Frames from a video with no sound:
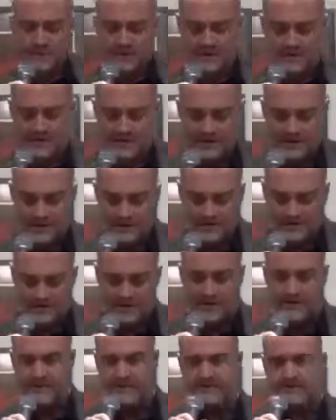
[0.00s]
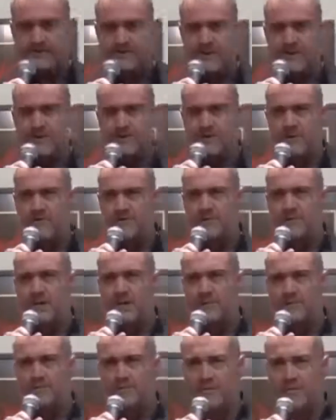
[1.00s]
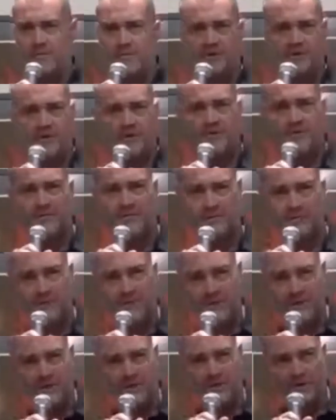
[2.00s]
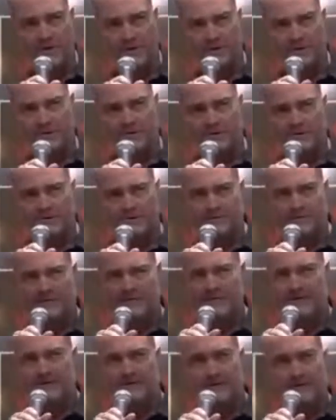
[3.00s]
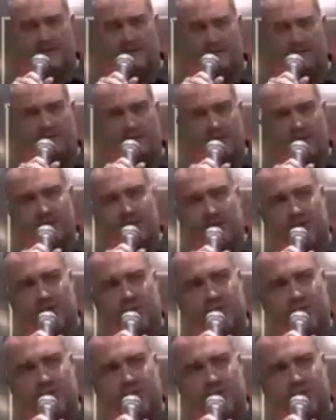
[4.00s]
I think comfort is part of our problem. The more comfortable we are, it's amazing how directly